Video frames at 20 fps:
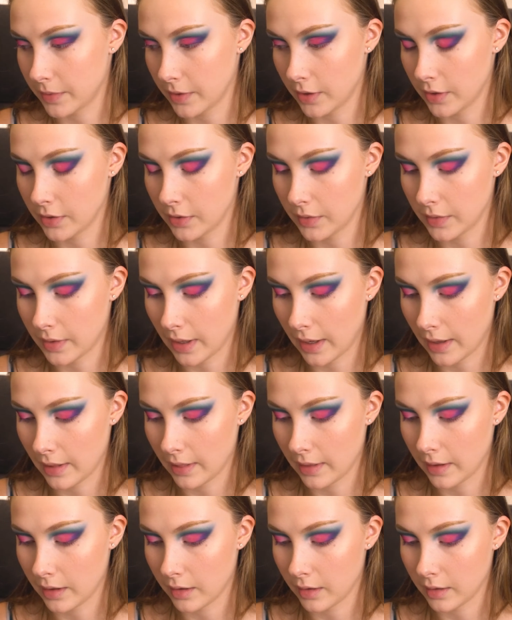Pure Nude
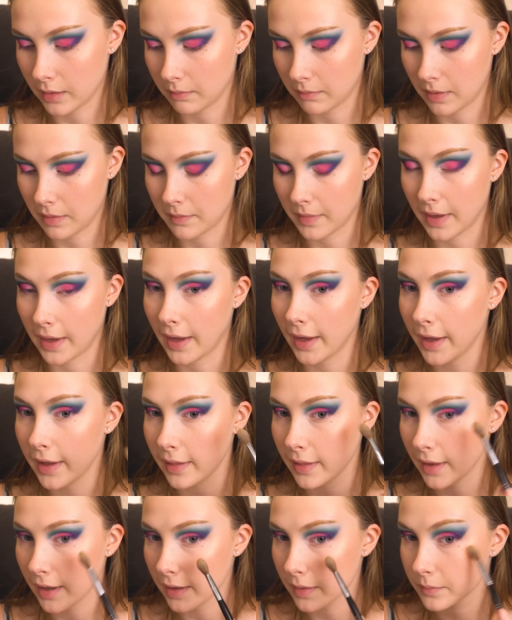highlighter and Be My
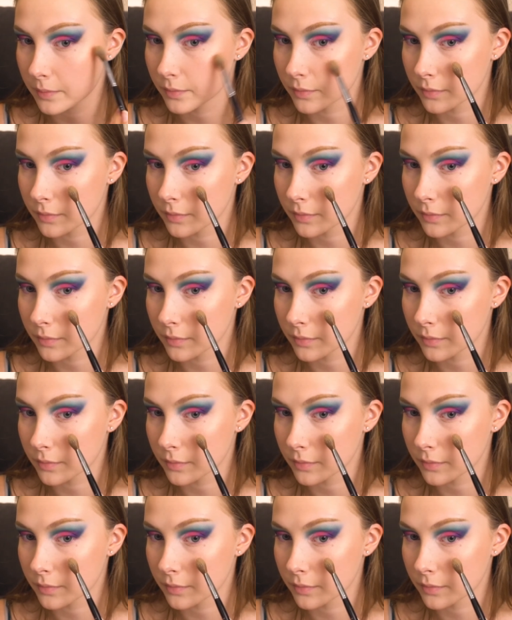Highlight.